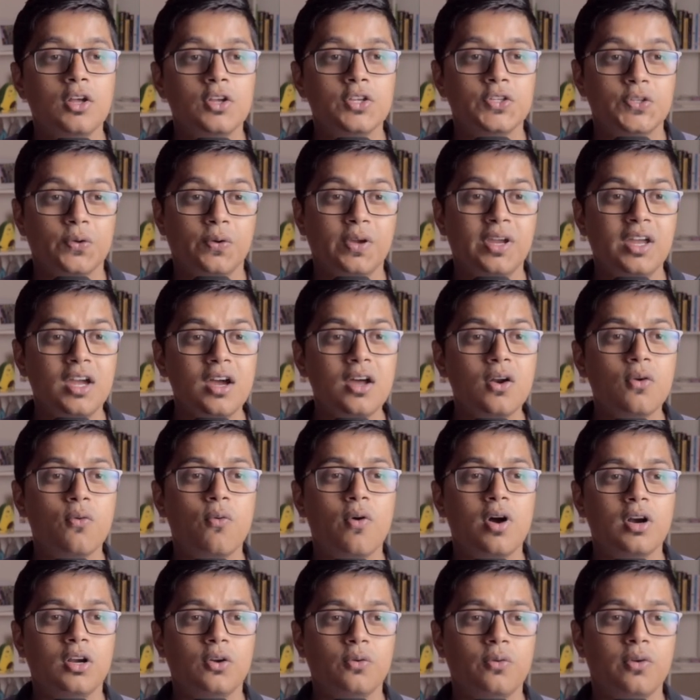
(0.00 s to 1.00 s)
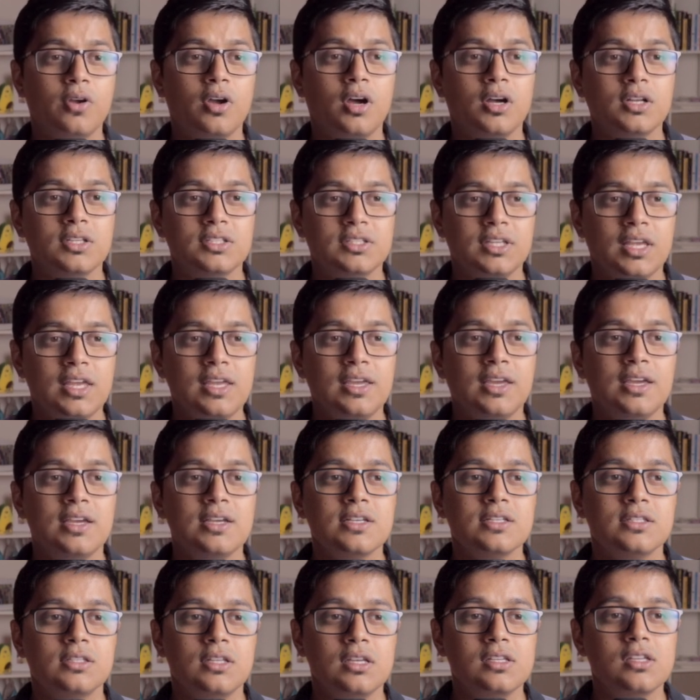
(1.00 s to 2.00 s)
So here what we are saying
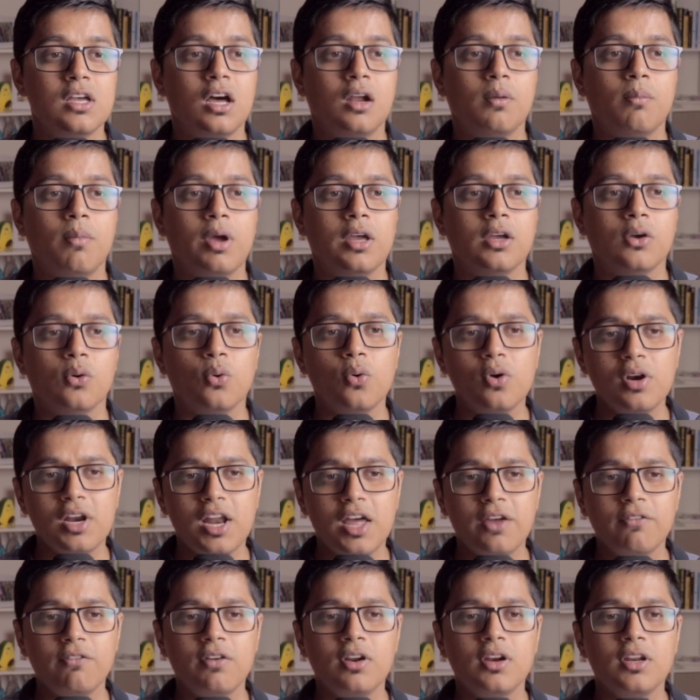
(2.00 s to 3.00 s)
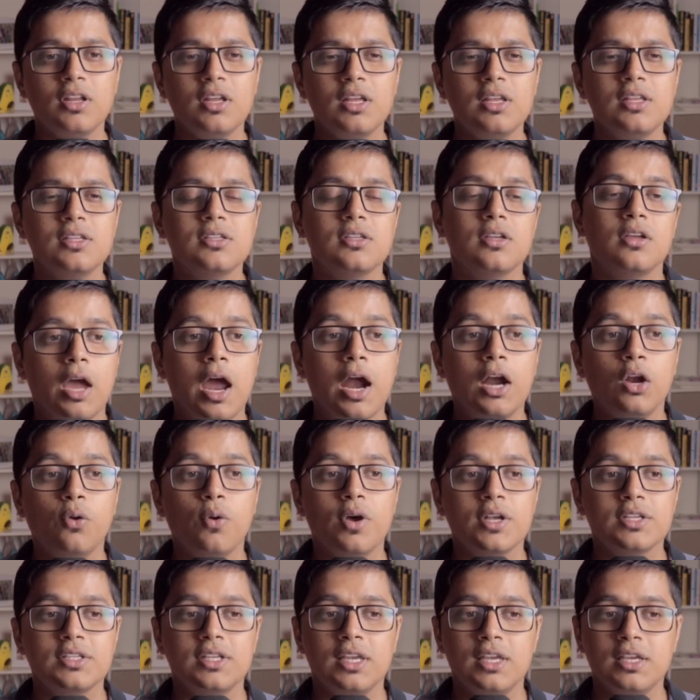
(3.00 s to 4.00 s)
is these are my core libraries and
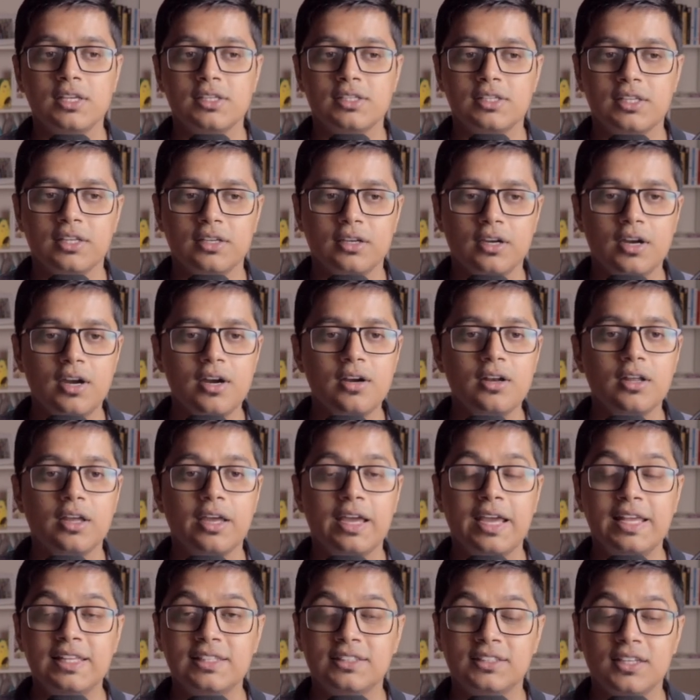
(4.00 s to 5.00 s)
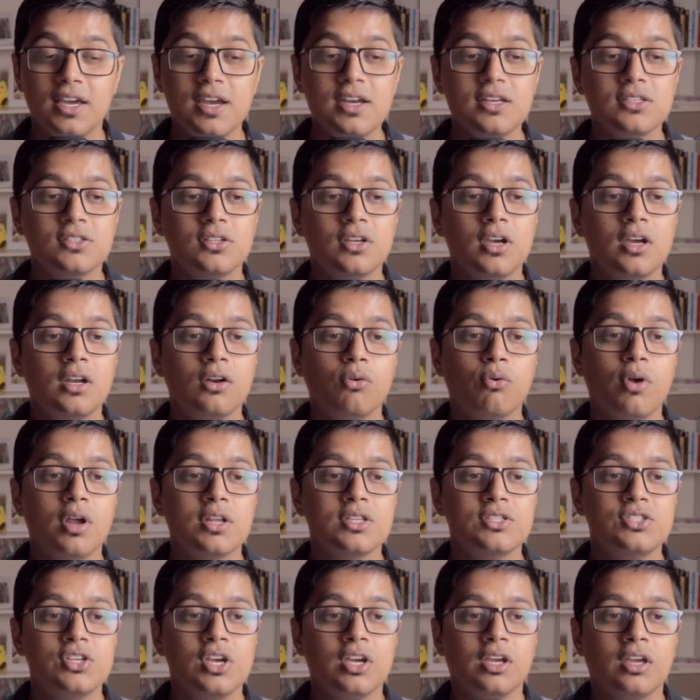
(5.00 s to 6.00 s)
we are saying shared. Inside shared we are
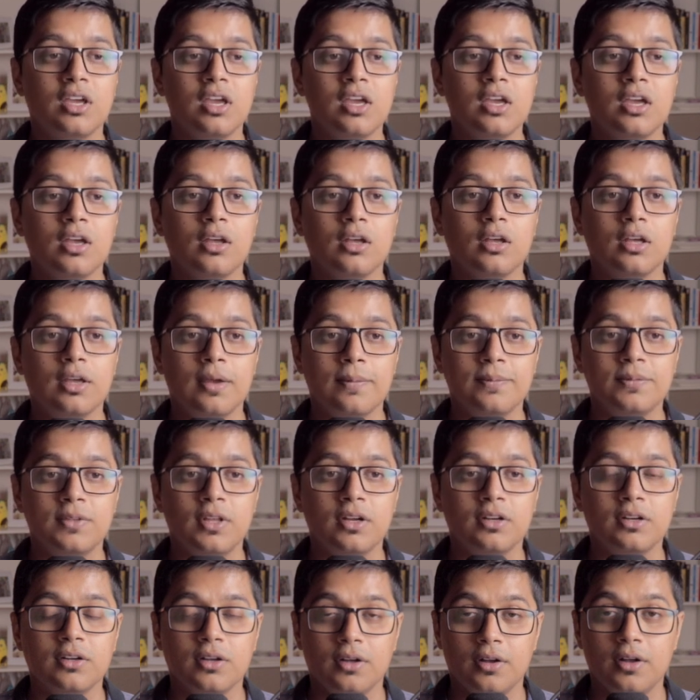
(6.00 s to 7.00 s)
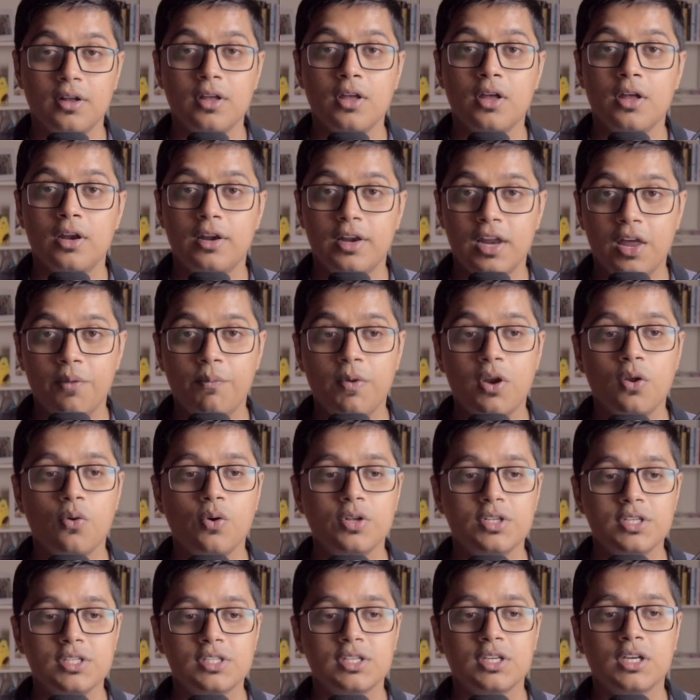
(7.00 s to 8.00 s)
checking if the library
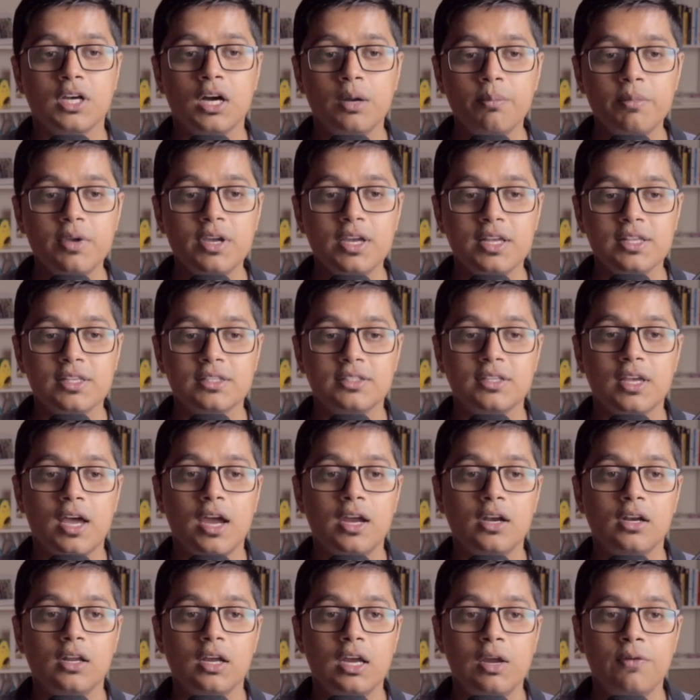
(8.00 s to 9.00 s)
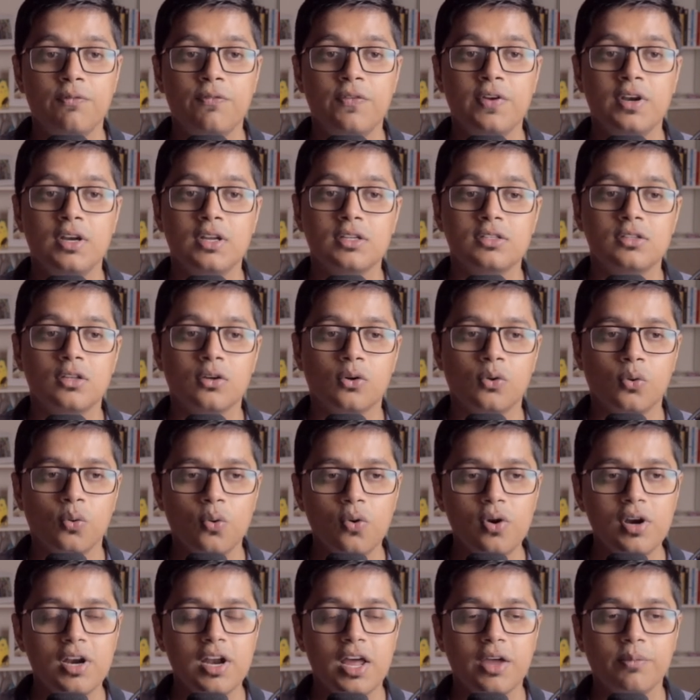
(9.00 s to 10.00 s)
which is coming inside, if it is the
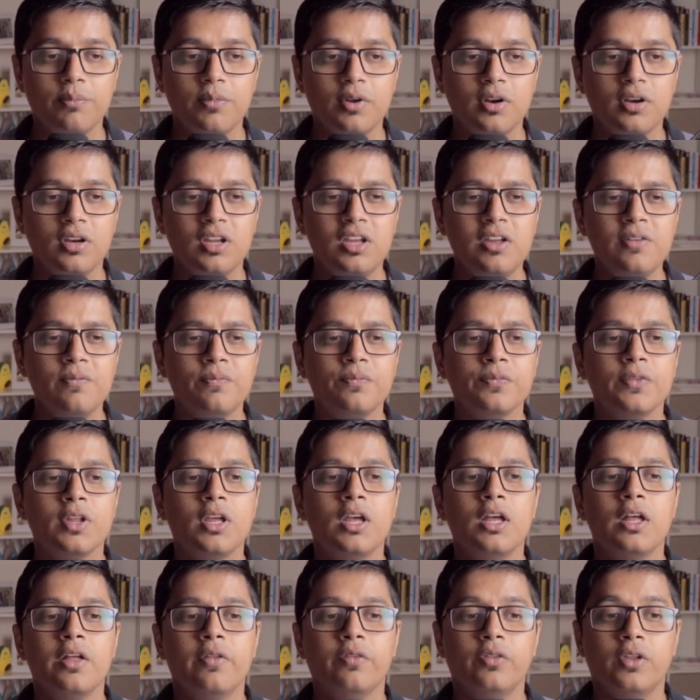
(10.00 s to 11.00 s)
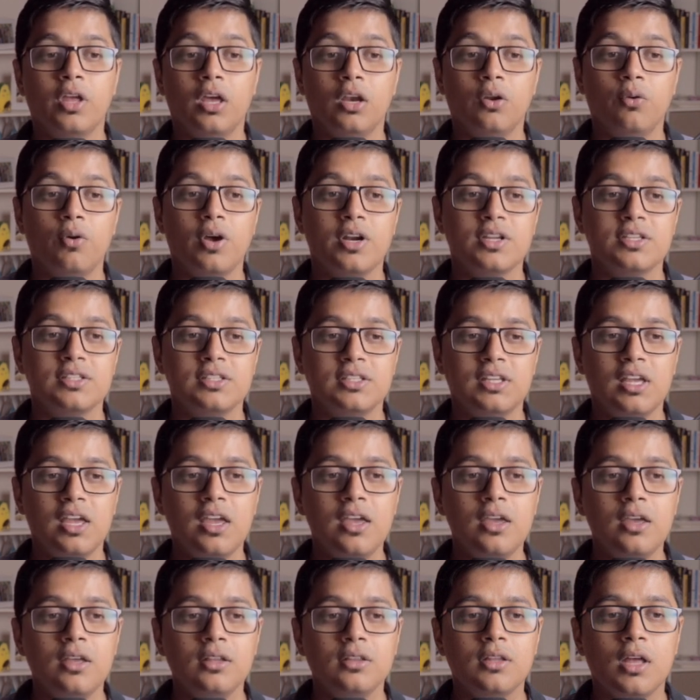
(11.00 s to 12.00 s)
core library, then we are
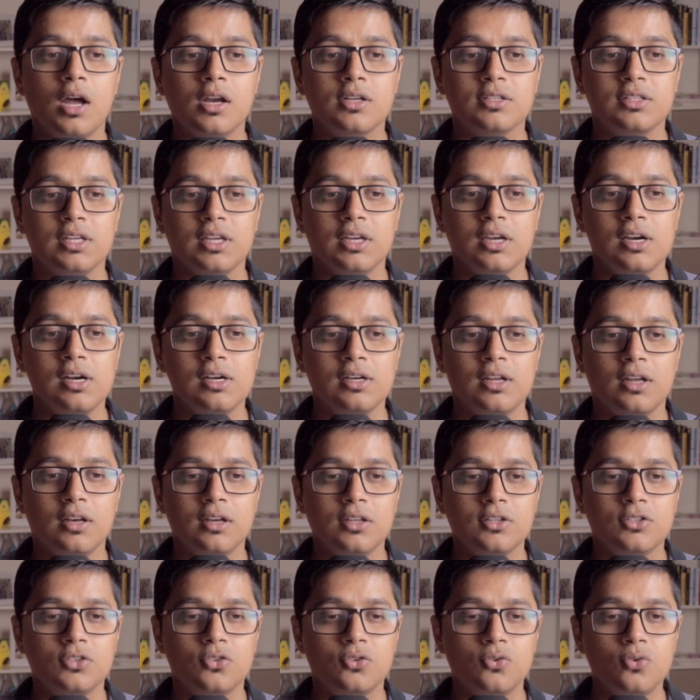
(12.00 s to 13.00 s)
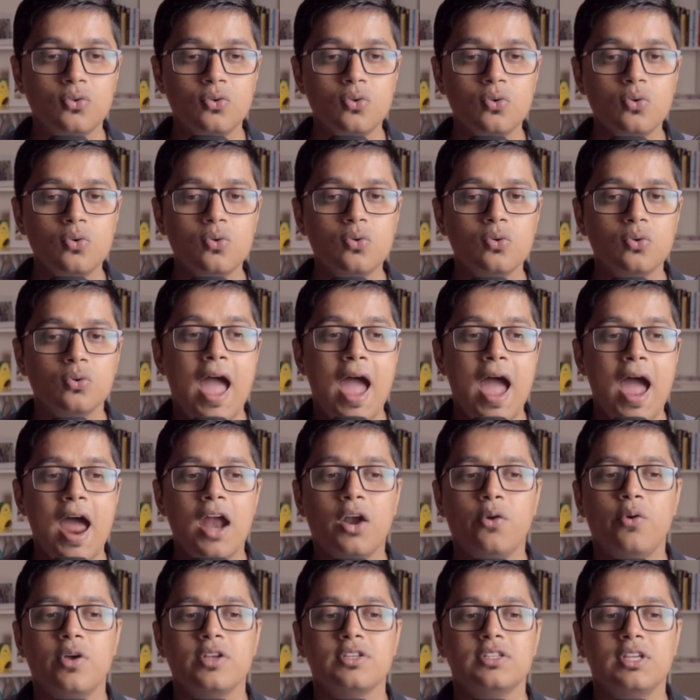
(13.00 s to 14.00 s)
saying that singleton is true
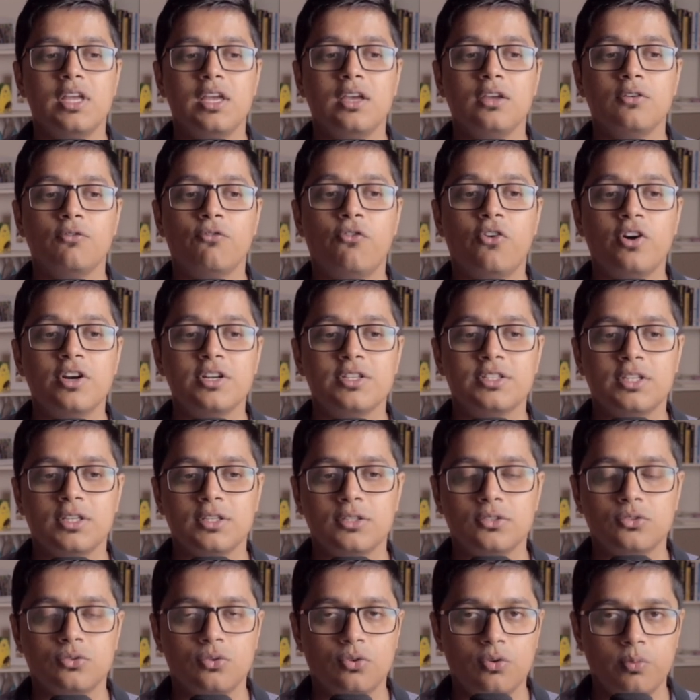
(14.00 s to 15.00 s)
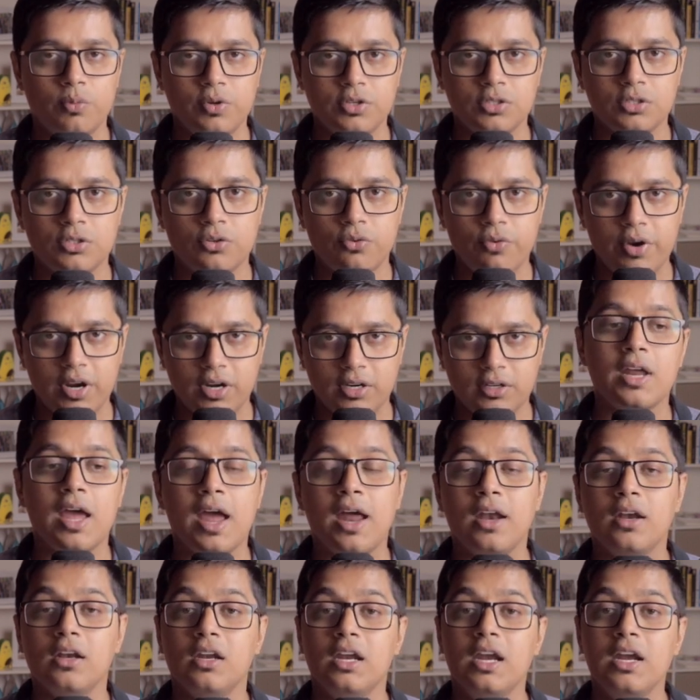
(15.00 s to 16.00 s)
and we are saying version should be strict
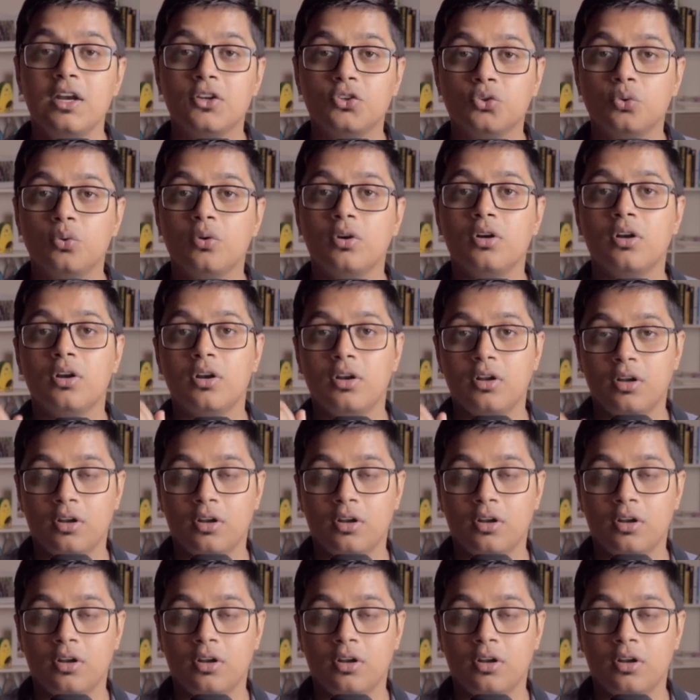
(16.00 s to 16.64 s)
and it should